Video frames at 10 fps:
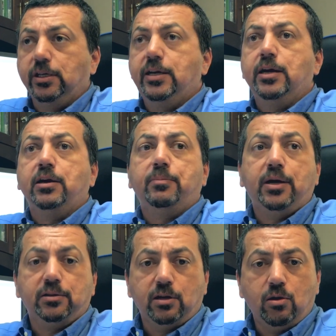They care
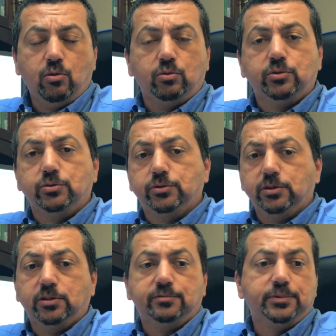about the owners
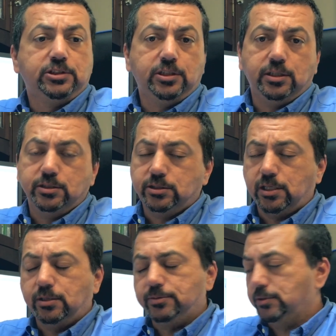of machine
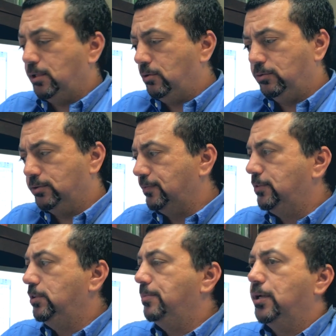shops and owners of
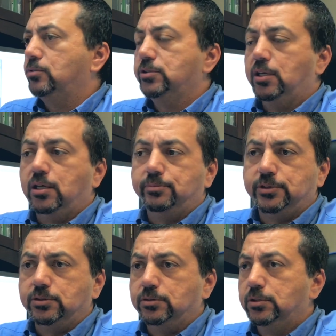sheet metal
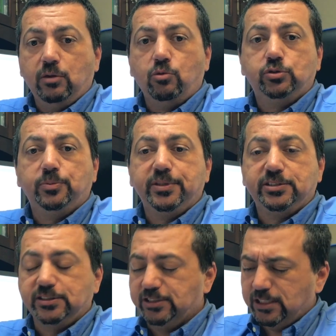shops. And they want you to be
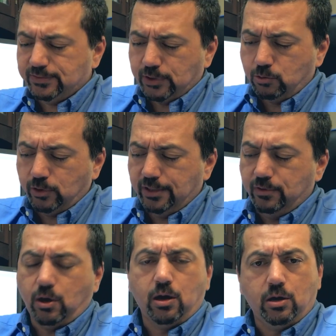successful. They want to give
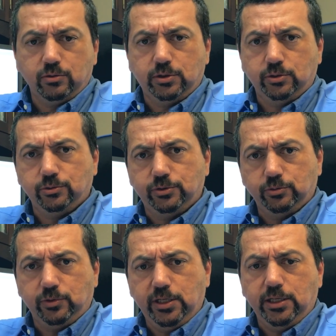you all the tools
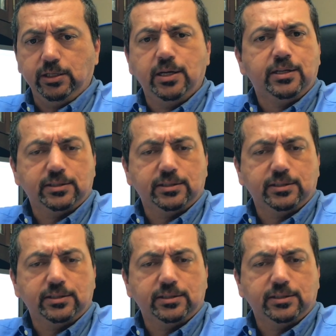you need.